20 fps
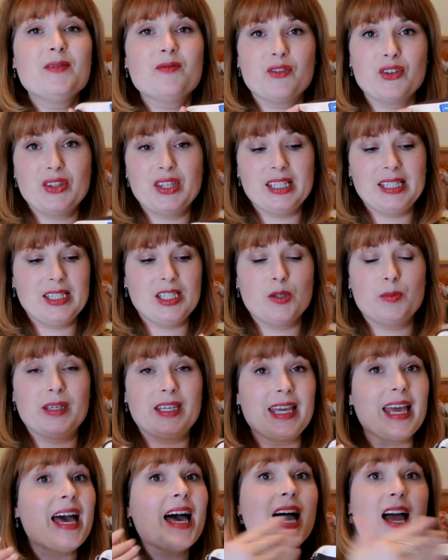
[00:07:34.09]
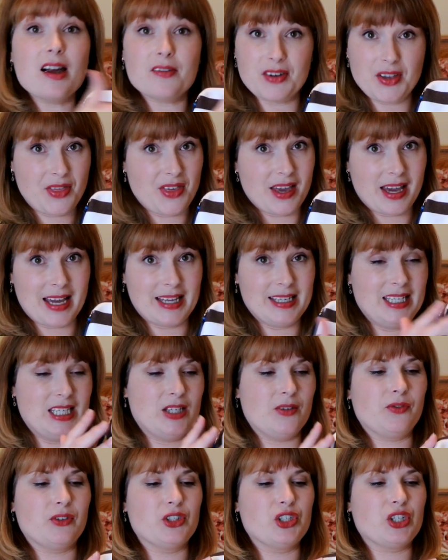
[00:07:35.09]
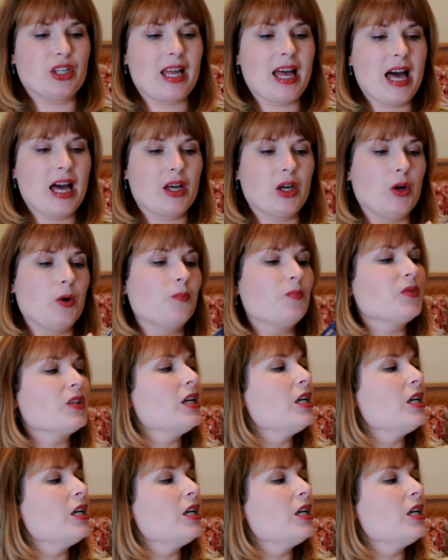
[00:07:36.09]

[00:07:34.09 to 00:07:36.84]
for this to be everything I needed for Chicago.